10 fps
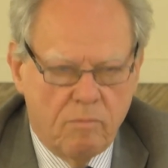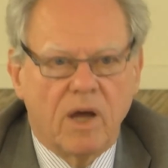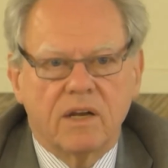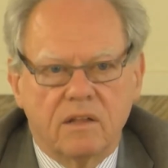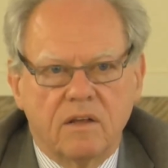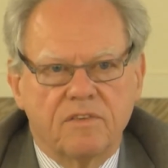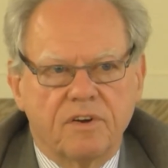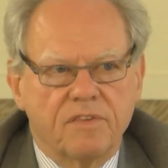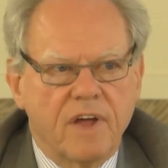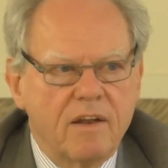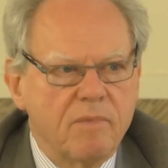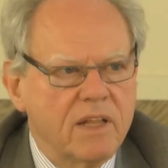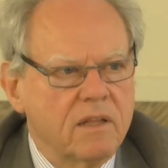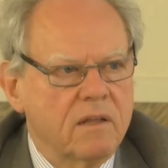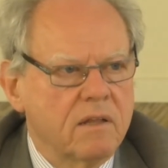But it is
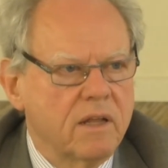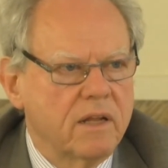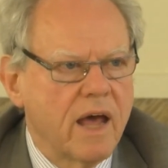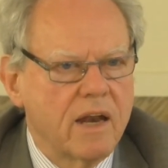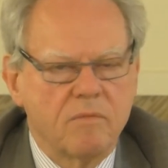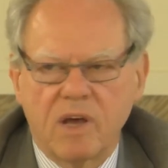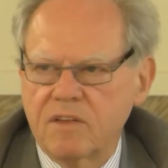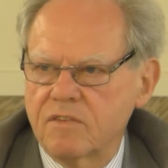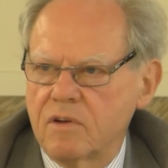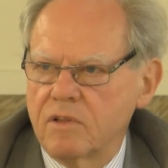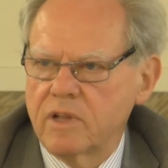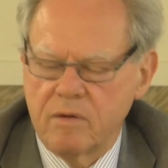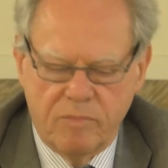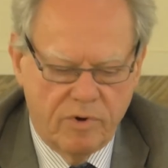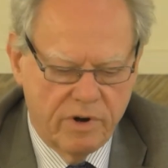resentment that animates
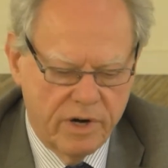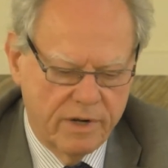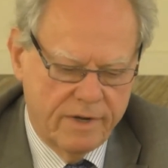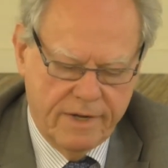contemporary